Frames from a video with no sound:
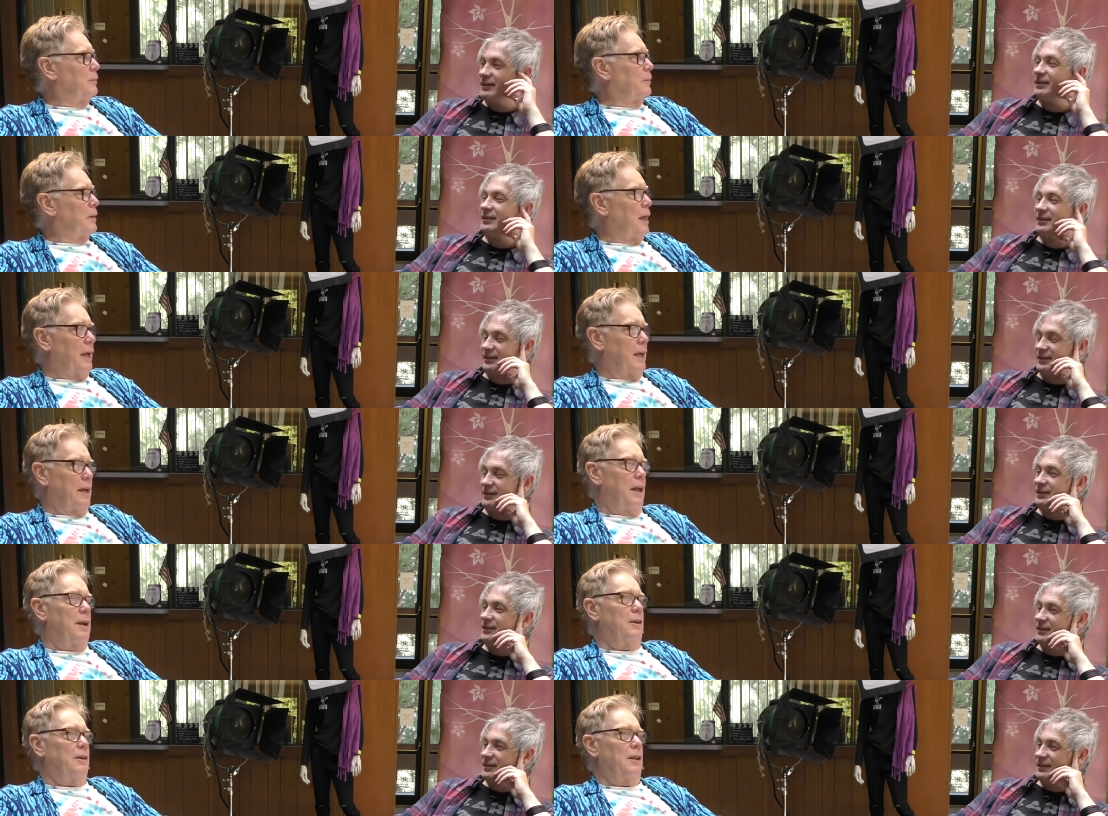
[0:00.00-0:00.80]
Speaker 1: like I don't
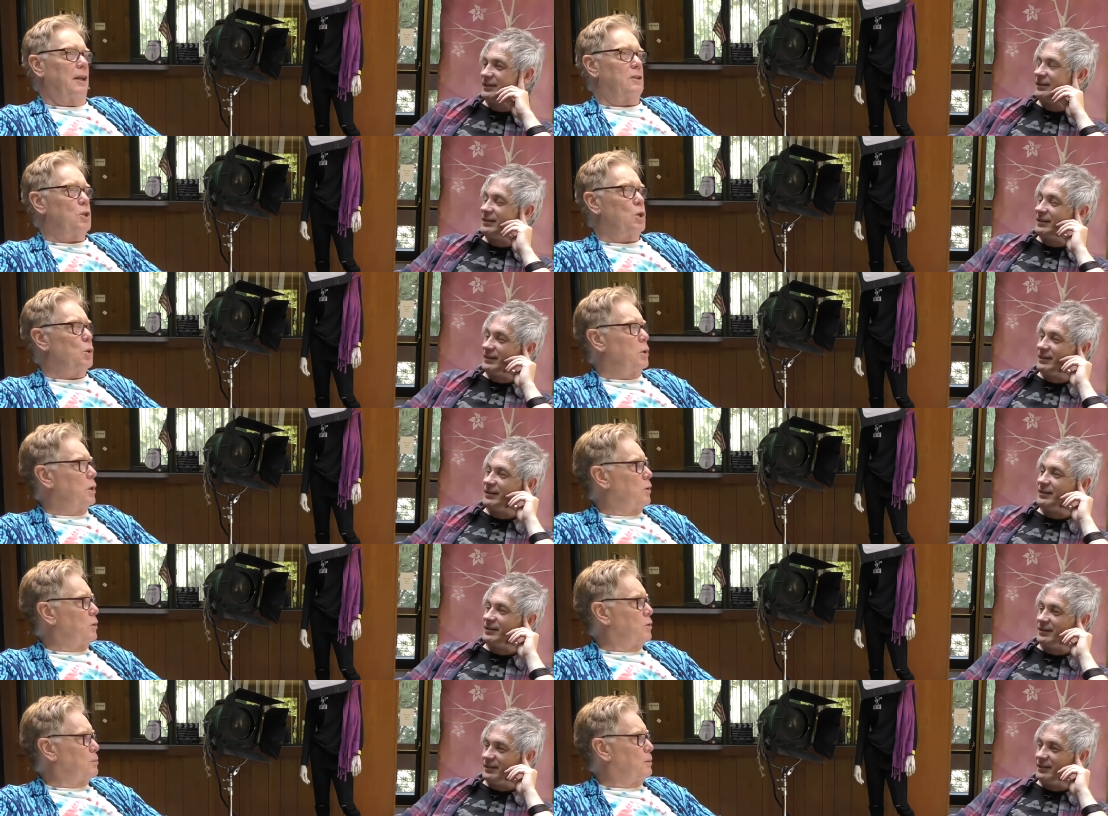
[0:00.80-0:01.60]
know, like two years
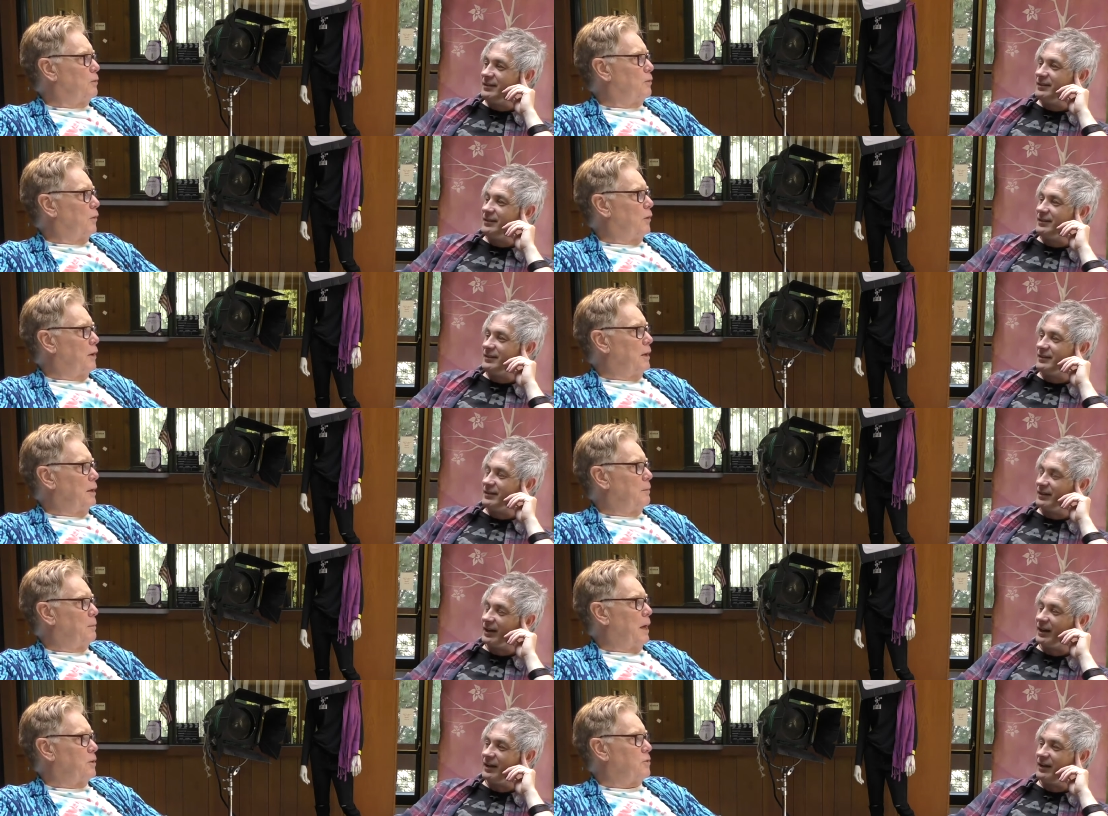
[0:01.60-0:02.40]
before he
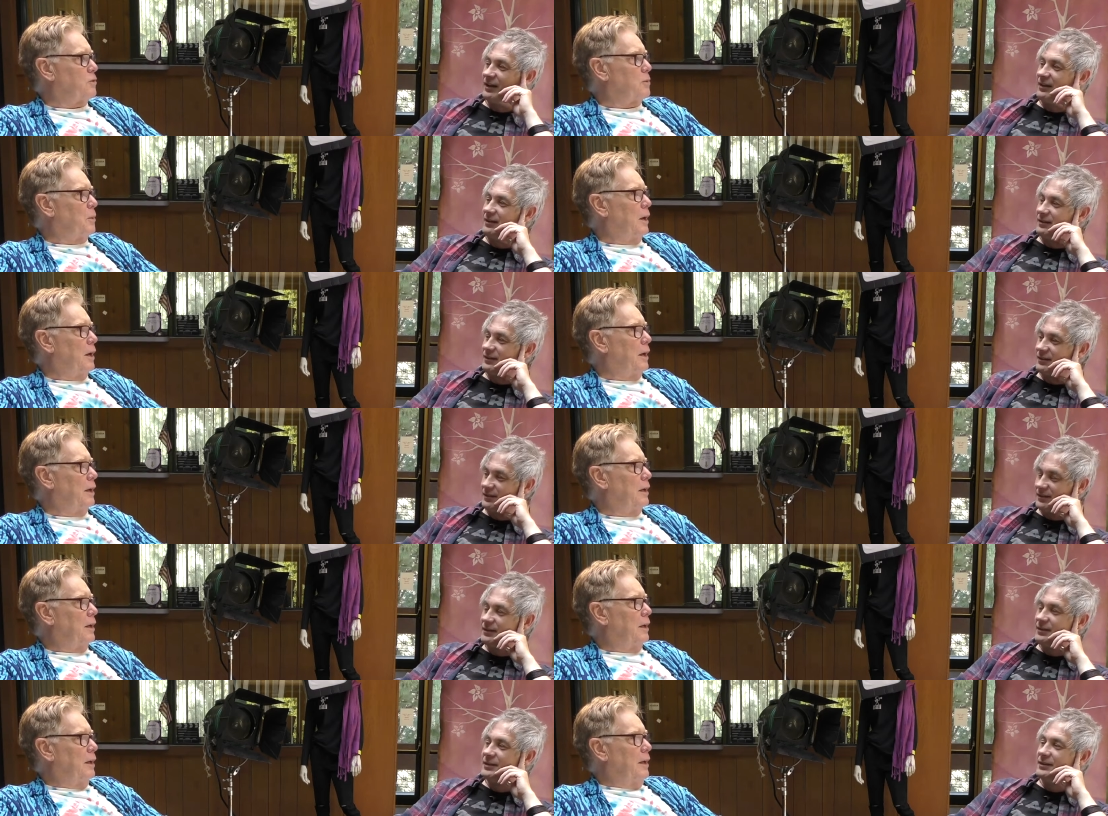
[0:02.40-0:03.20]
yeah. passed
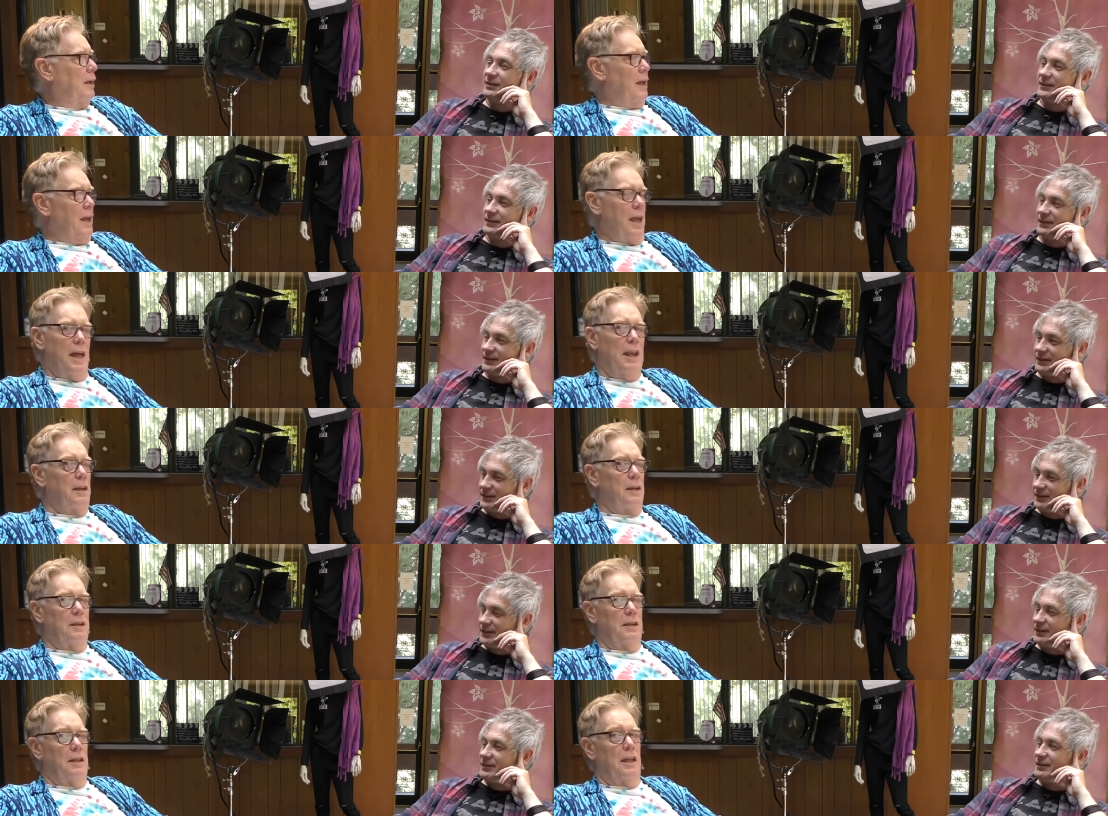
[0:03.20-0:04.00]
away, and it,
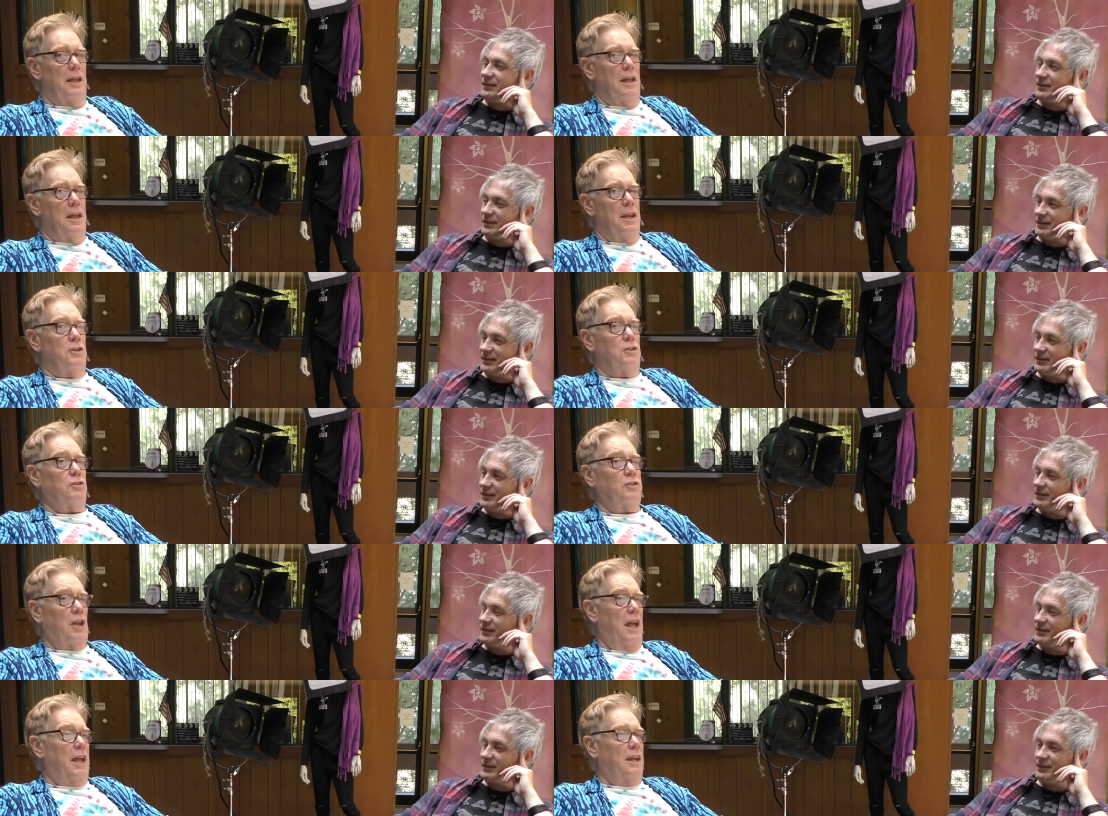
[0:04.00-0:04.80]
it is
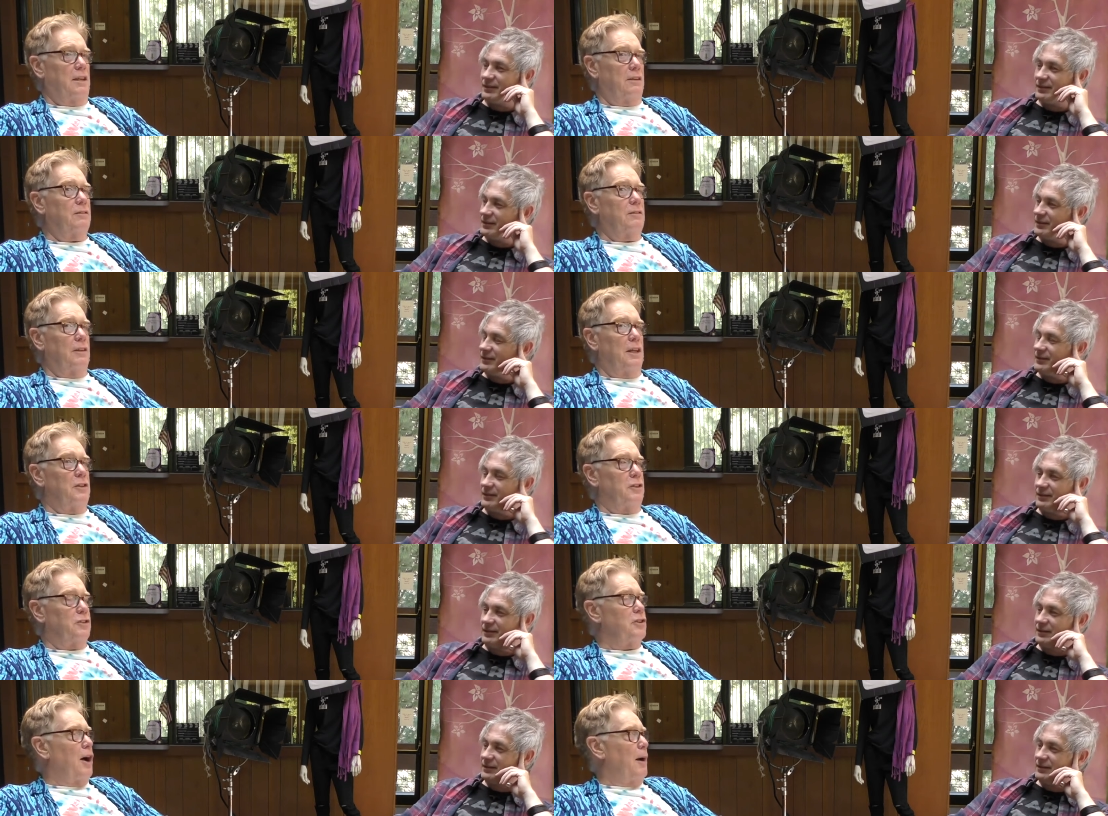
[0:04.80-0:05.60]
like in the
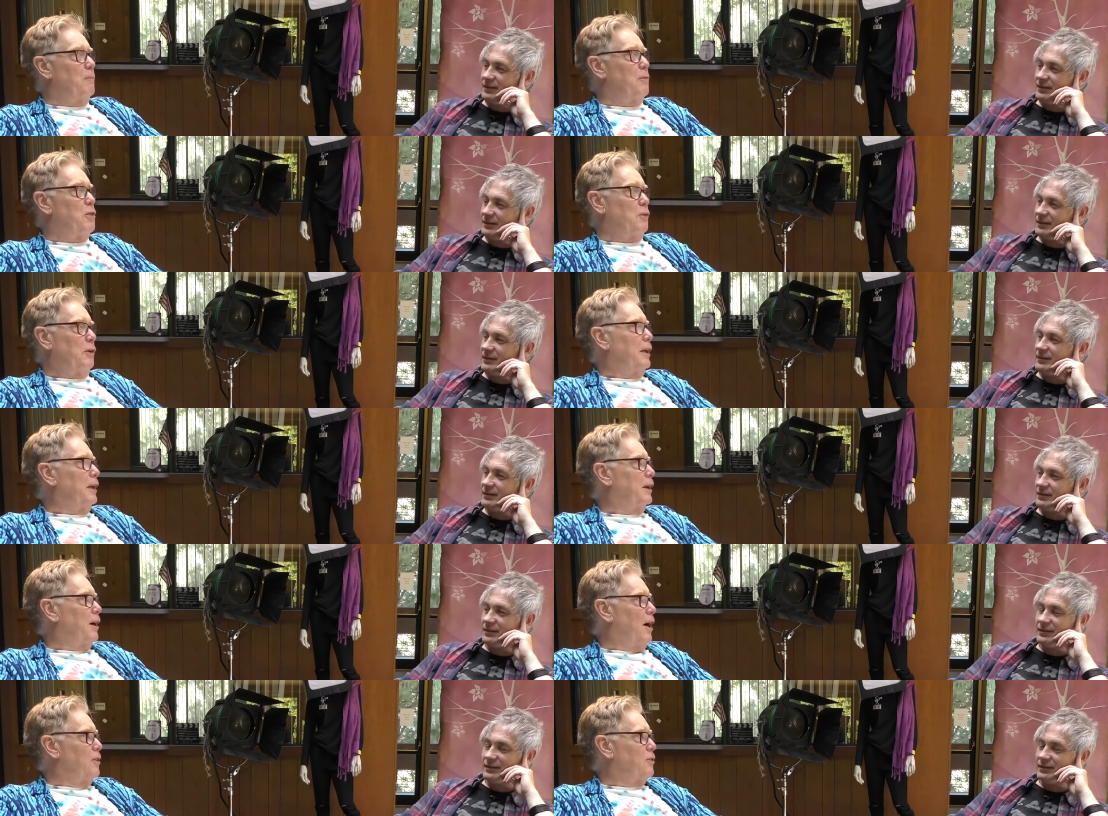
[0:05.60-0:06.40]
top three
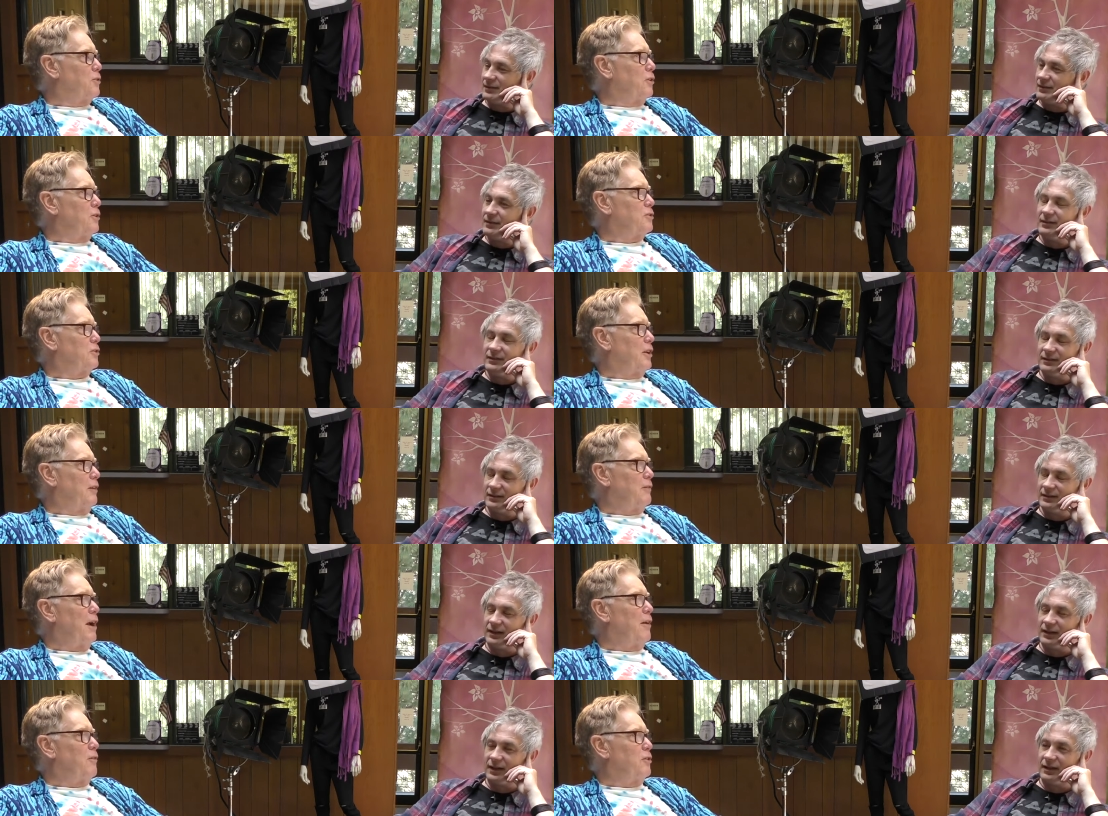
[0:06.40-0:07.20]
concerts that I've
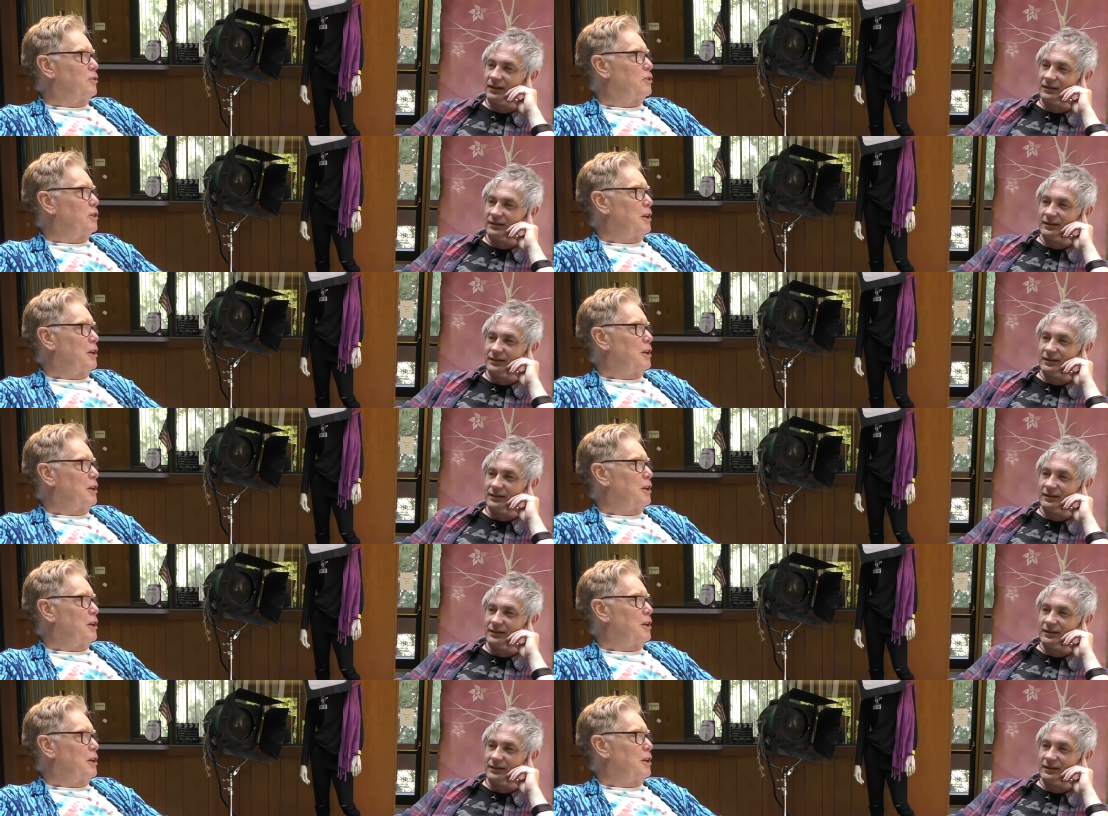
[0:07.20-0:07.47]
ever seen